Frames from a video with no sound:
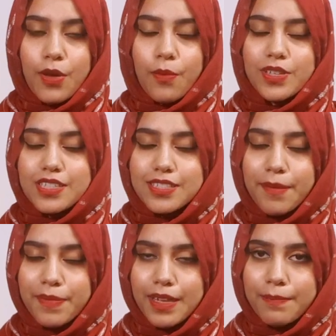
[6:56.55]
which is
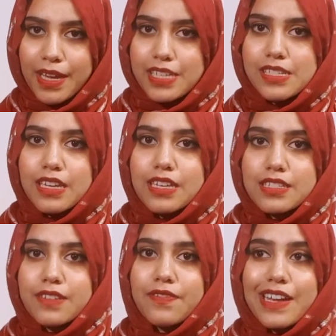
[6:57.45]
something Pakistanis,
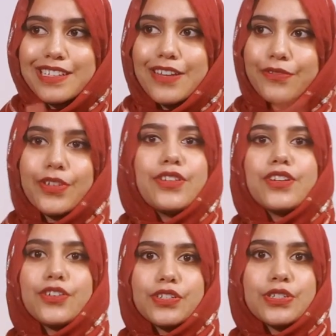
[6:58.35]
in fact, every other
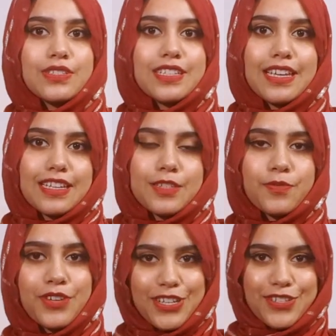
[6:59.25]
country should take
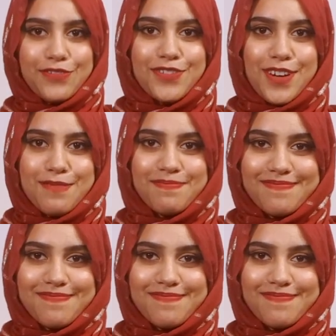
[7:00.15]
inspiration from.